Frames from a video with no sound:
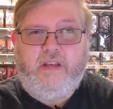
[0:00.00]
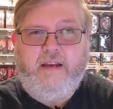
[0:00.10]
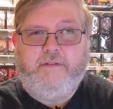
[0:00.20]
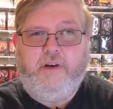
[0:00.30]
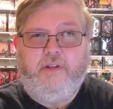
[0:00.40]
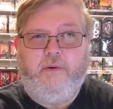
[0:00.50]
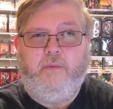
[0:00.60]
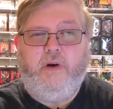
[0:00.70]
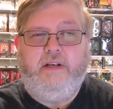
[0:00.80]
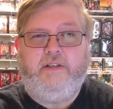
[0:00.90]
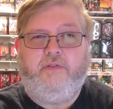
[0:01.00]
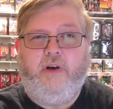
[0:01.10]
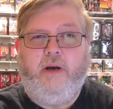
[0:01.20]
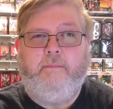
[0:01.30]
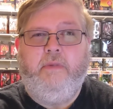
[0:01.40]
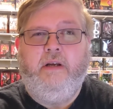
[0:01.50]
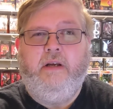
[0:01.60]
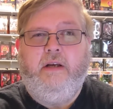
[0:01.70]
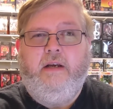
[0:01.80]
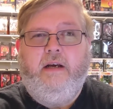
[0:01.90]
If they're the ones from
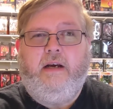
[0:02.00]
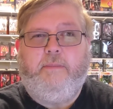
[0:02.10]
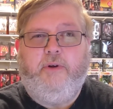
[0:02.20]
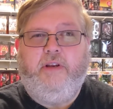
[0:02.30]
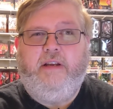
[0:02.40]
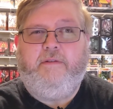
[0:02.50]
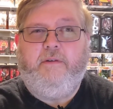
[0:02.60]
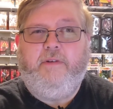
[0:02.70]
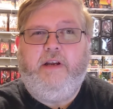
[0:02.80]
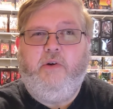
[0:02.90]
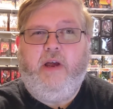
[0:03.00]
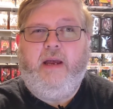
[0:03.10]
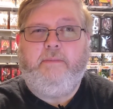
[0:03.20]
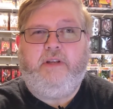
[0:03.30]
a couple of the different video games,